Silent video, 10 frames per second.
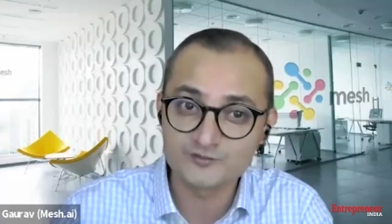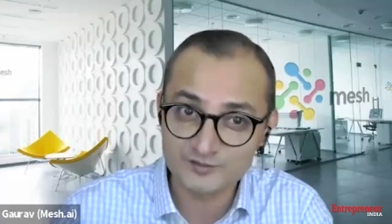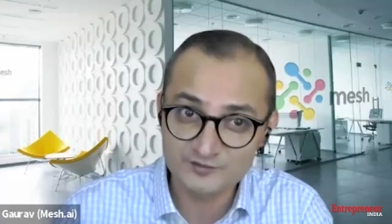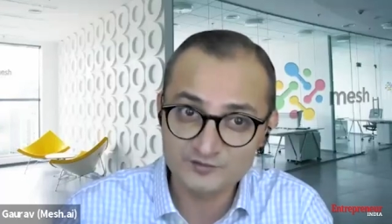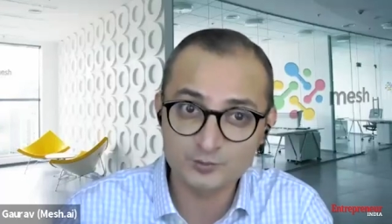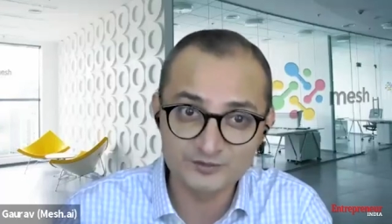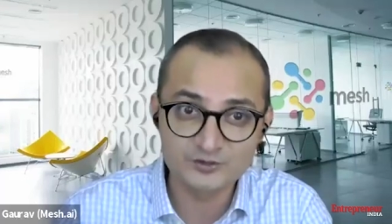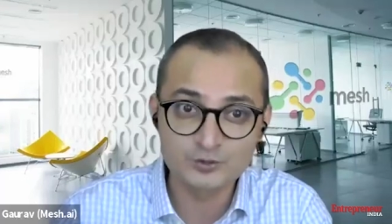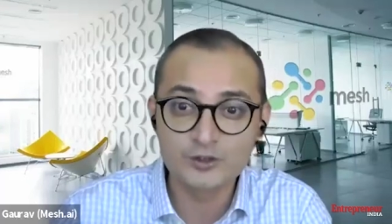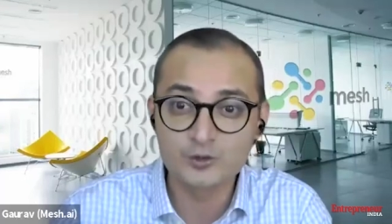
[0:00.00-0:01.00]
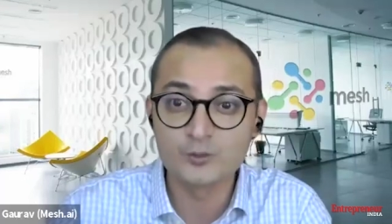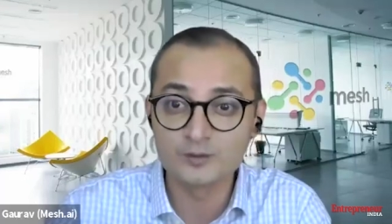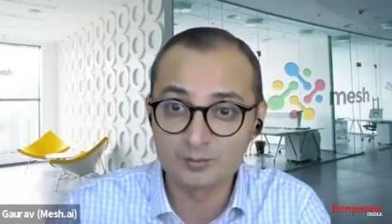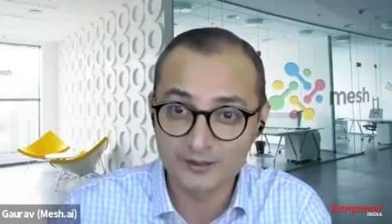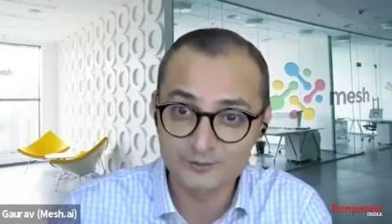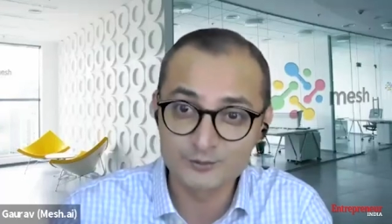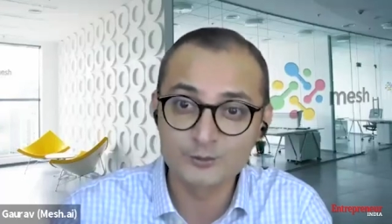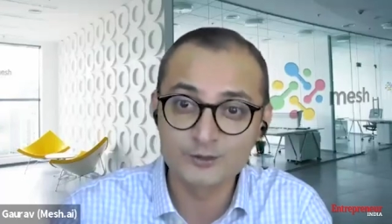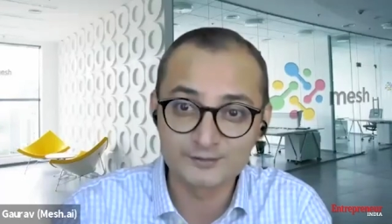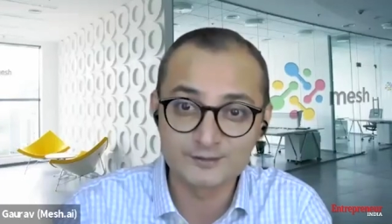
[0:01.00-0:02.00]
to assess whether you are doing
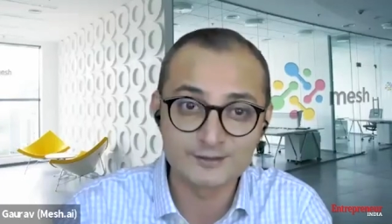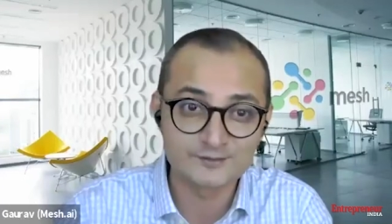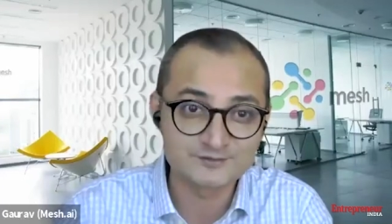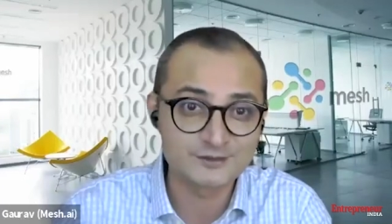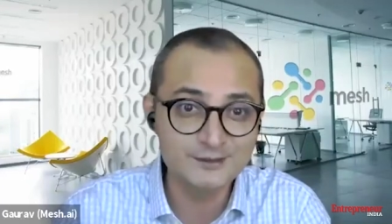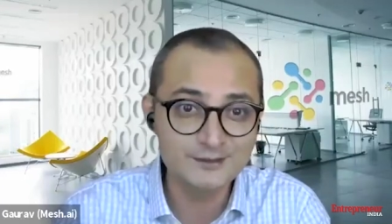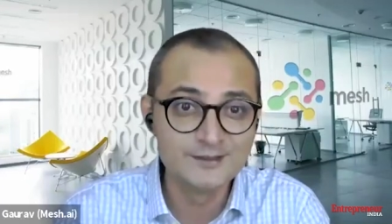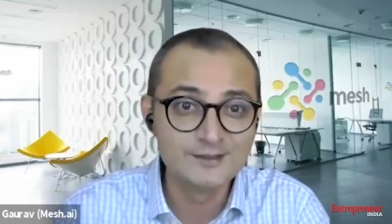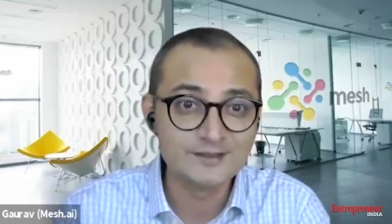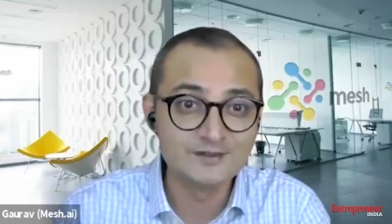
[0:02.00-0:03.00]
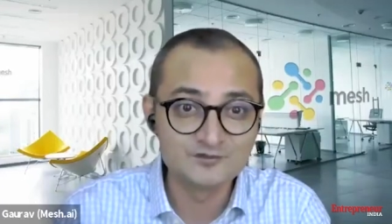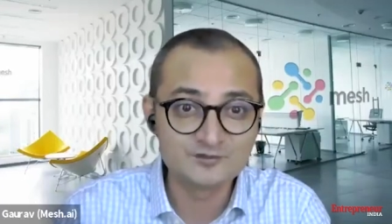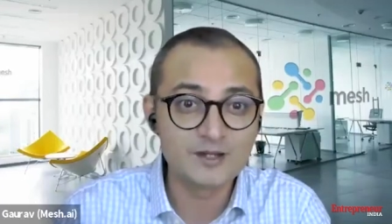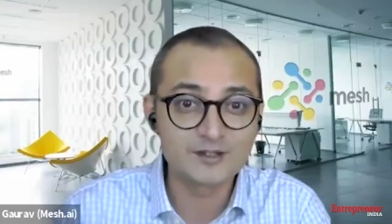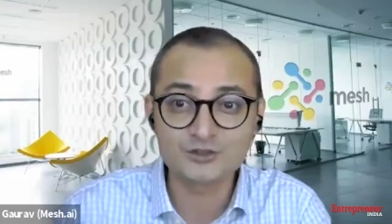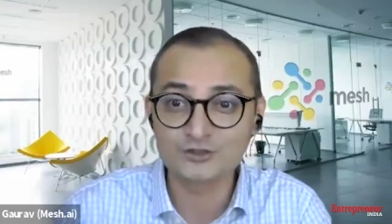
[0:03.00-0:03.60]
better today than yesterday is